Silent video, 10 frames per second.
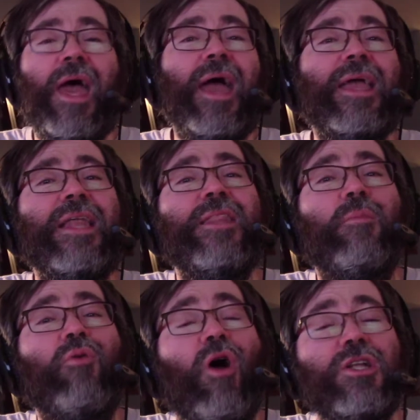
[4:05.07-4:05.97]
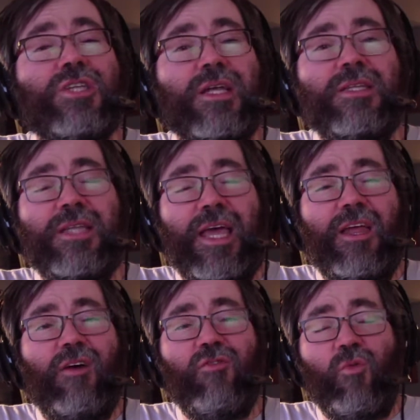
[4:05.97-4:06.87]
and getting the project
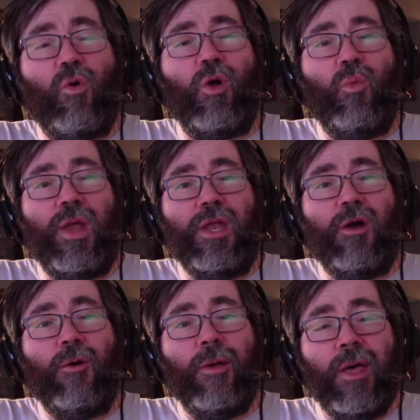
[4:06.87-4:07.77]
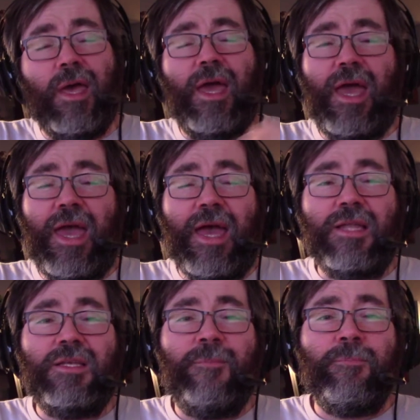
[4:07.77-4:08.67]
data for a window. And